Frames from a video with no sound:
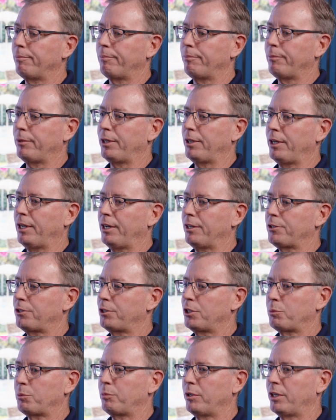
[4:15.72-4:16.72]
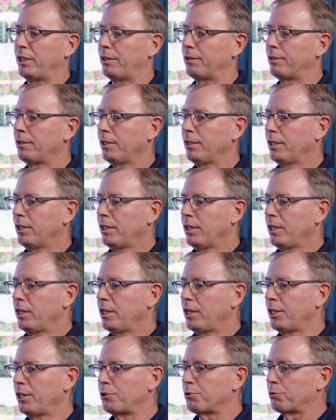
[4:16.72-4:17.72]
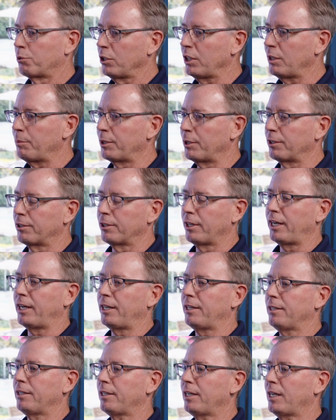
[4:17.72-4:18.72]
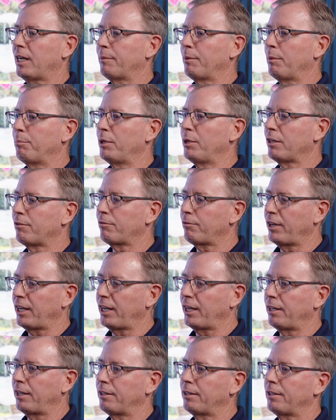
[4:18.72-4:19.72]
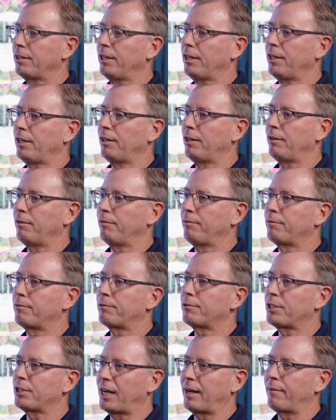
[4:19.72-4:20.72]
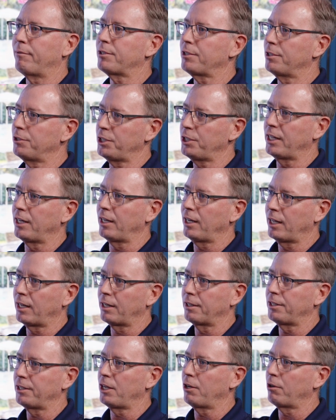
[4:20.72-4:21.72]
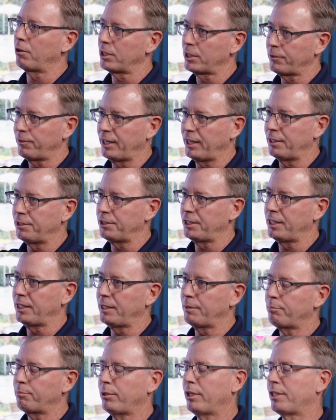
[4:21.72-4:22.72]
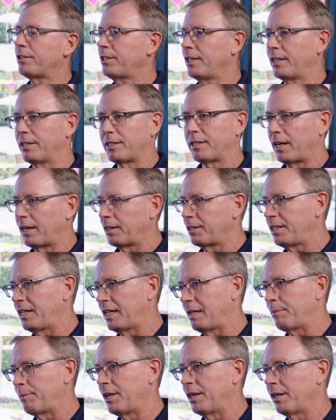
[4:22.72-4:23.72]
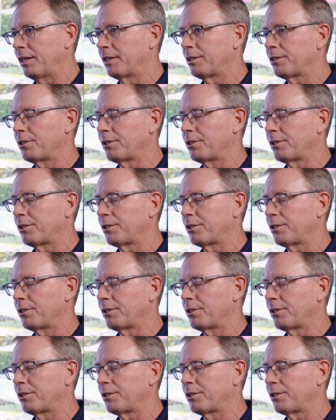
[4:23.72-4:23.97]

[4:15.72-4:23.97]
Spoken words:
It's really been great. I'm a big fan of Travis and Gina Leonard, the owners of A&G, plus the entire team here.